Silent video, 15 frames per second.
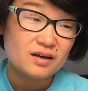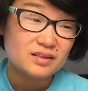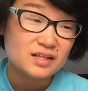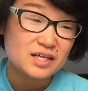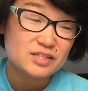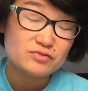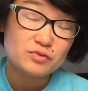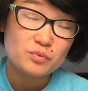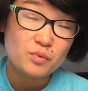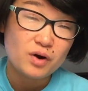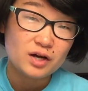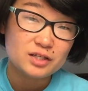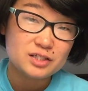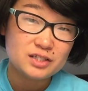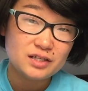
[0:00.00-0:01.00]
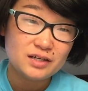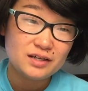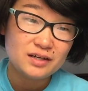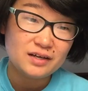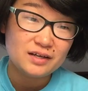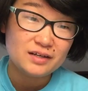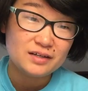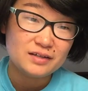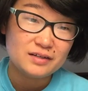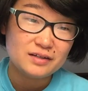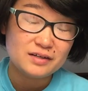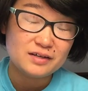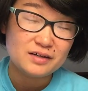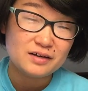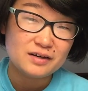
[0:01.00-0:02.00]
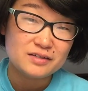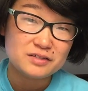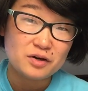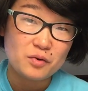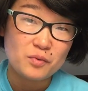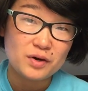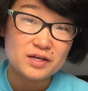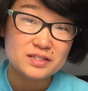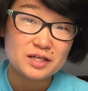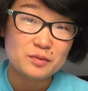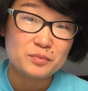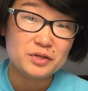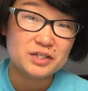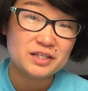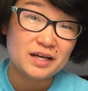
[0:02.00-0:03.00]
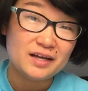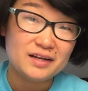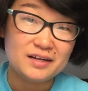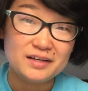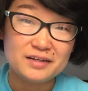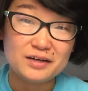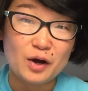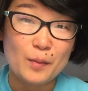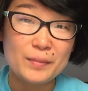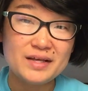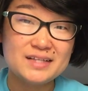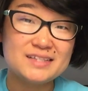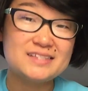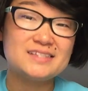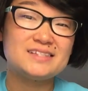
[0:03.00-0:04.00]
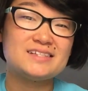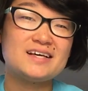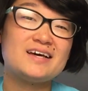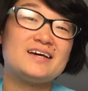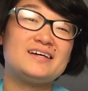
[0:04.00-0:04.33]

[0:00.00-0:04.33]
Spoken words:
Thanks for watching, and as always, I appreciate any comments.